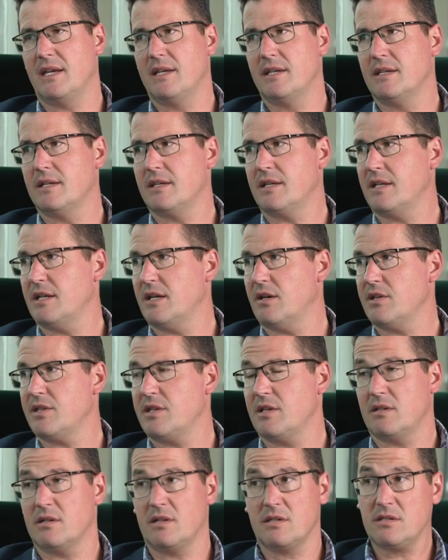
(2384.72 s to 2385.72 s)
and you know, I
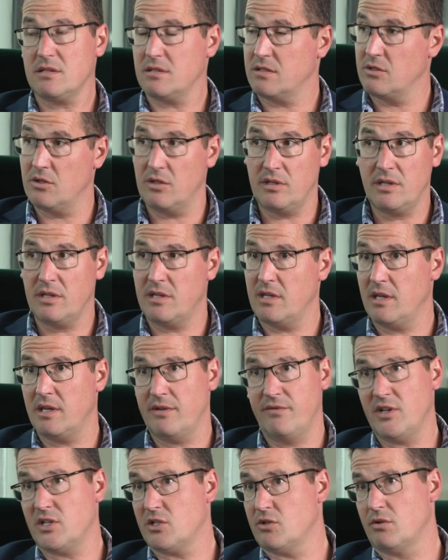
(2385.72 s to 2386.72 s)
think I certainly think
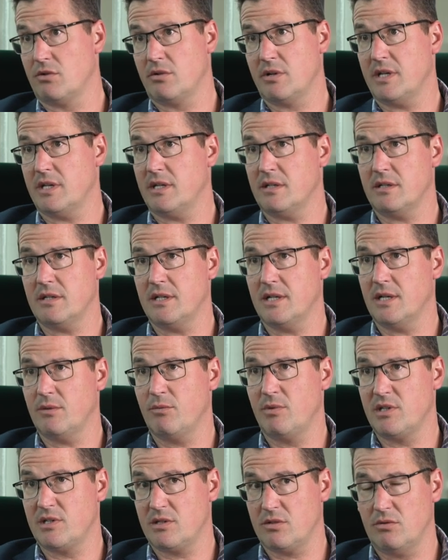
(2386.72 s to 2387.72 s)
in Victoria uh,
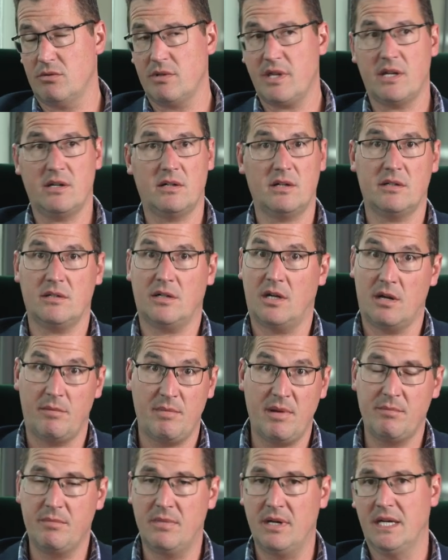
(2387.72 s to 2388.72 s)
we saw that. I, I,
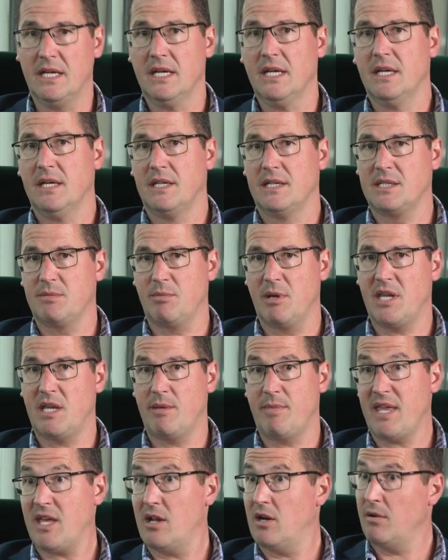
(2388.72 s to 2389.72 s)
remember speaking
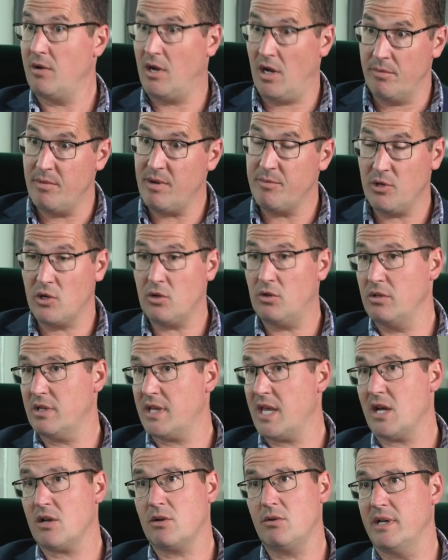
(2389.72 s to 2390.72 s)
about it. I, I remember
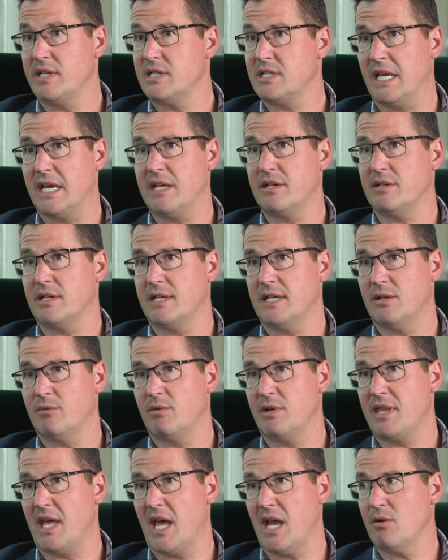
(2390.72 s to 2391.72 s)
calling out Queensland uh,
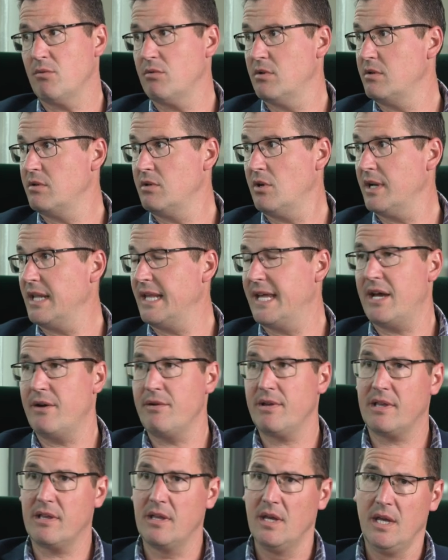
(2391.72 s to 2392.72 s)
when they were not
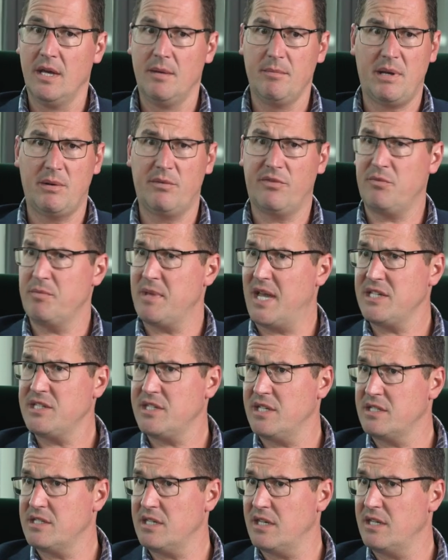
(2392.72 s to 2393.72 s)
allowing people from the
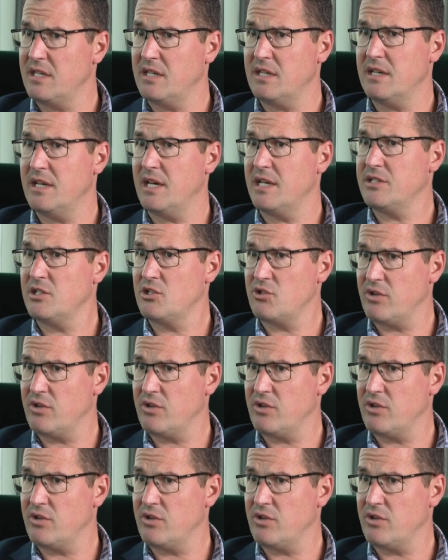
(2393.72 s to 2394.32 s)
ACT uh, to